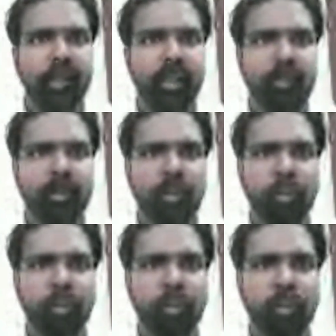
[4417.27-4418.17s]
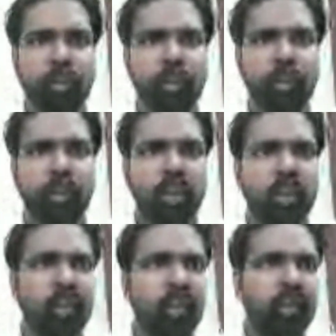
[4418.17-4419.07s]
let me also
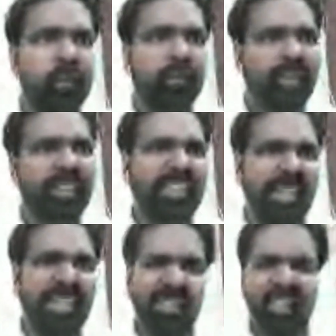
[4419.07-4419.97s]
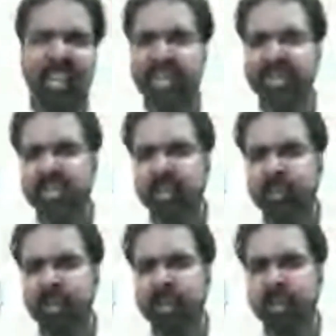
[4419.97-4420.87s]
these are easily
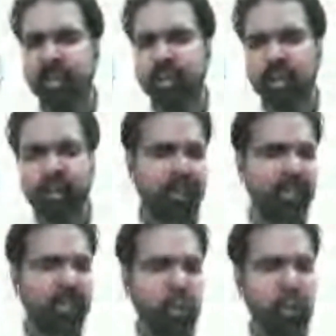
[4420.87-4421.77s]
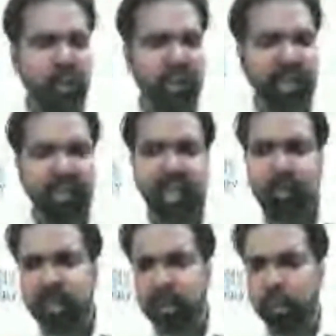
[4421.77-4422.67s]
accessible in i mean this is already
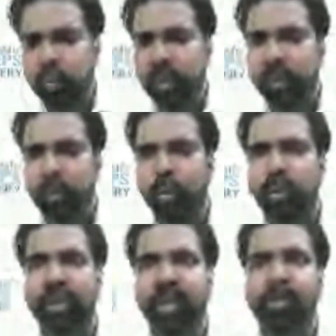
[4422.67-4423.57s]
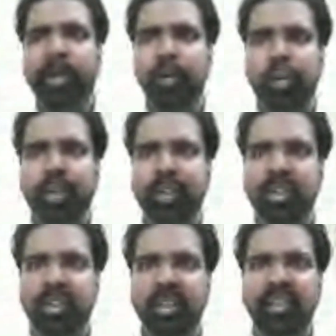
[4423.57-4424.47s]
available in google you don't need me to share
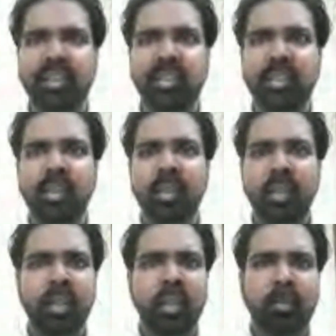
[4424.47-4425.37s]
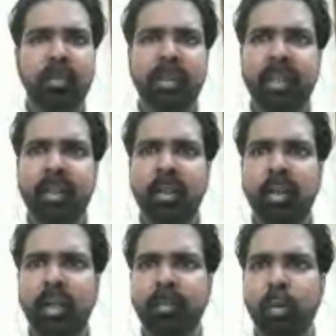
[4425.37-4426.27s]
these links but then
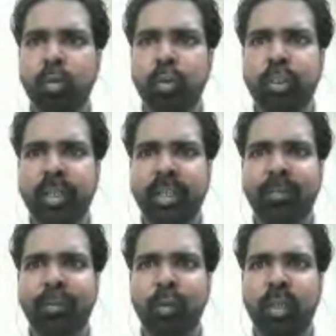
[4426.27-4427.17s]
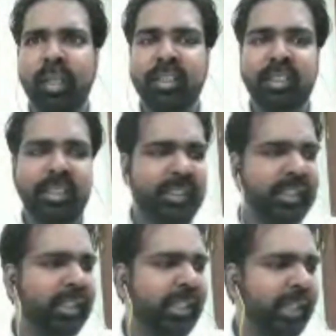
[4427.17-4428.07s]
i'm also sharing a few links just
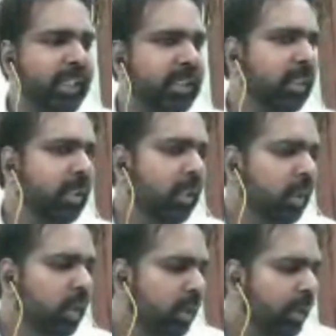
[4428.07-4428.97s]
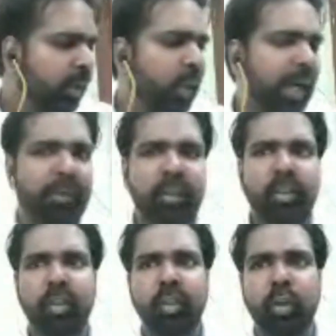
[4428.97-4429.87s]
in case you haven't
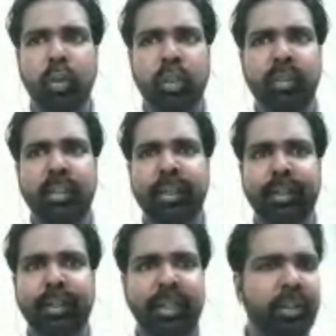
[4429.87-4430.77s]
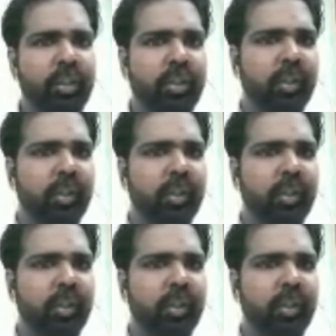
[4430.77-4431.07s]
gotten there yet